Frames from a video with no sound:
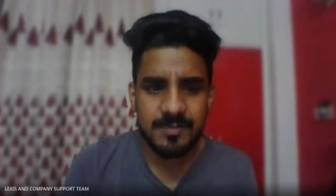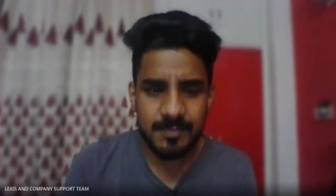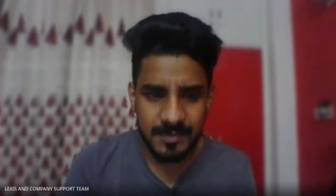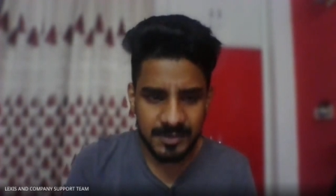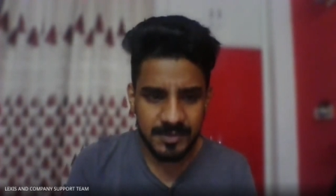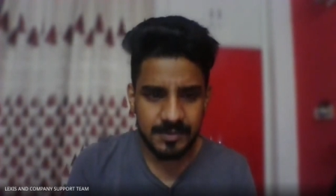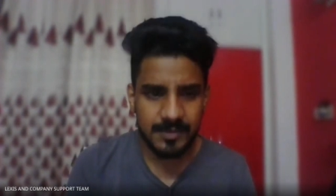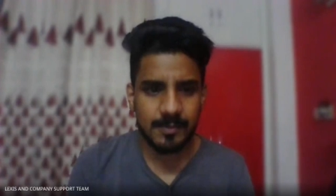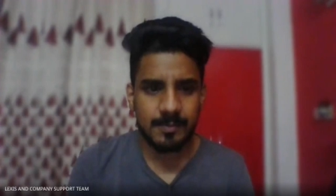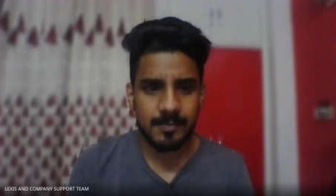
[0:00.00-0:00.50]

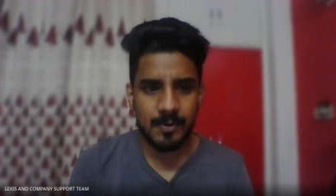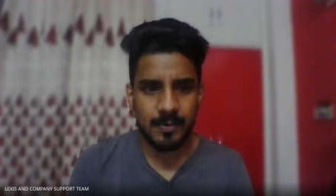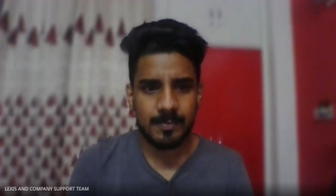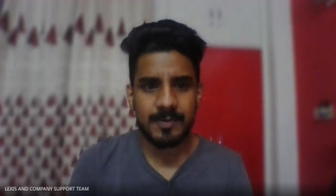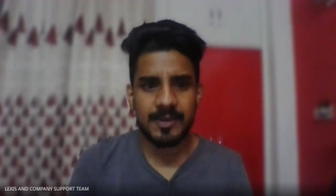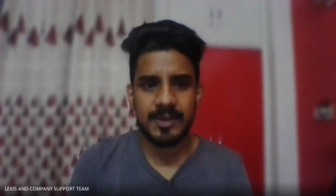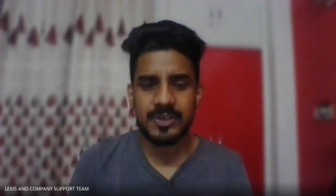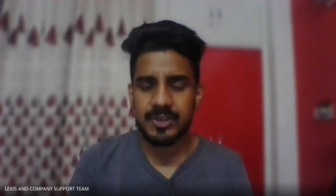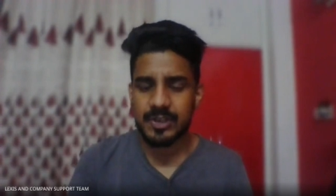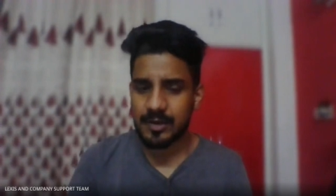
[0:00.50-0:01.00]

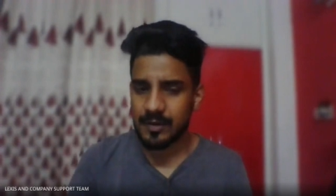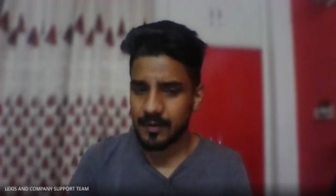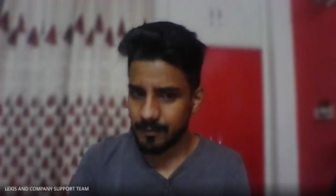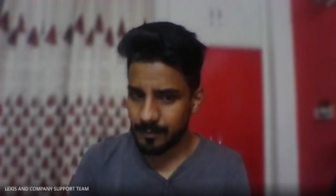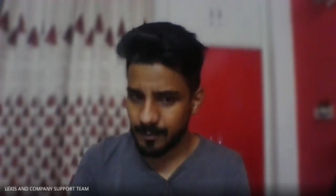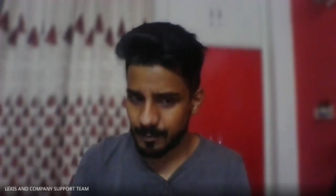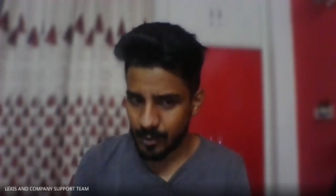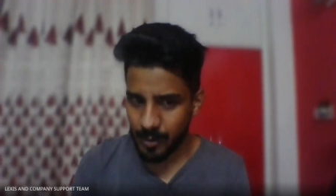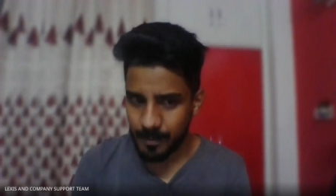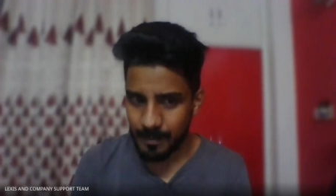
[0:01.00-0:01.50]
misappropriation of
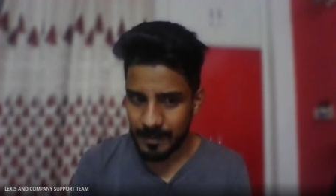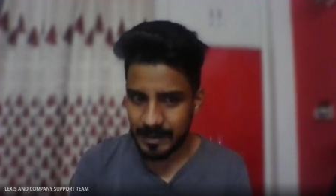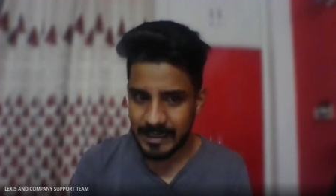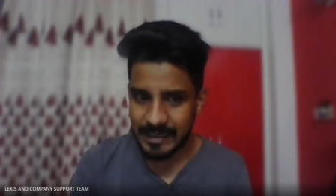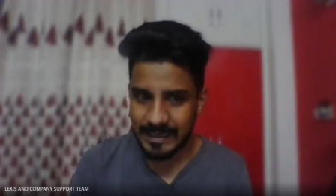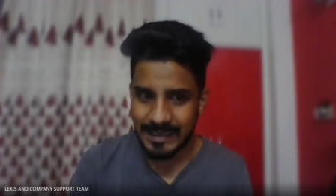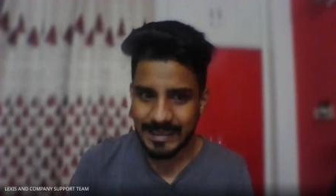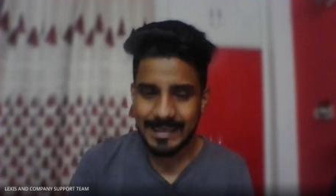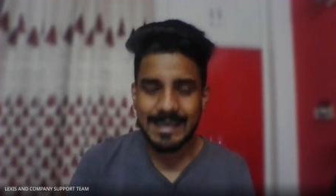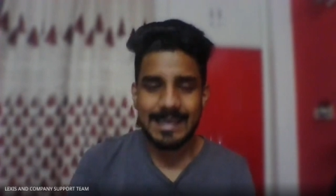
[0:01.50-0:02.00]

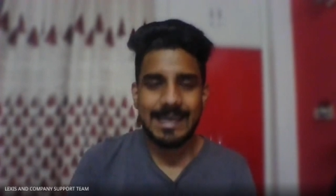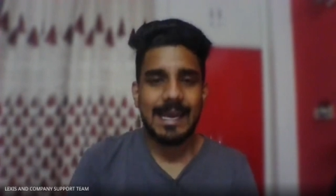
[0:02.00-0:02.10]
property?